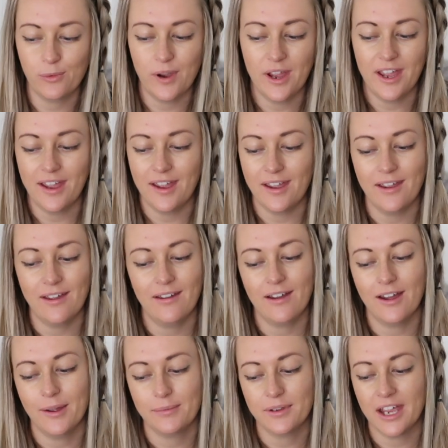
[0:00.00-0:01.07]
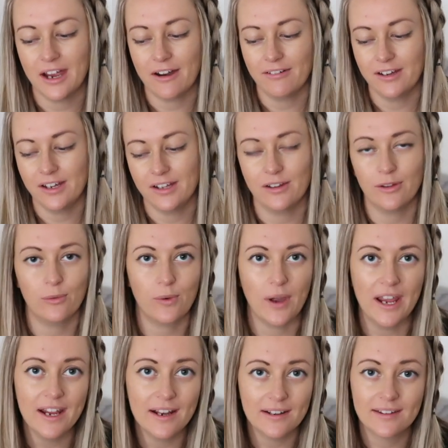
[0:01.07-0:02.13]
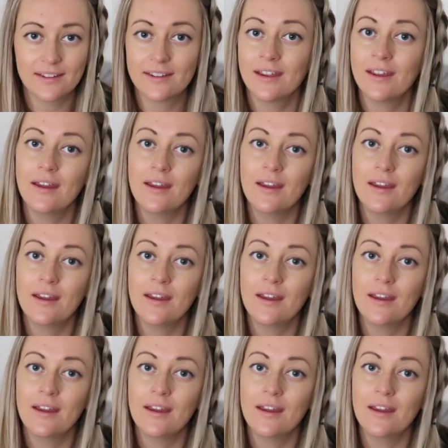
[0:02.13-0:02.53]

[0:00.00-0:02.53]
where I'm carrying the weight.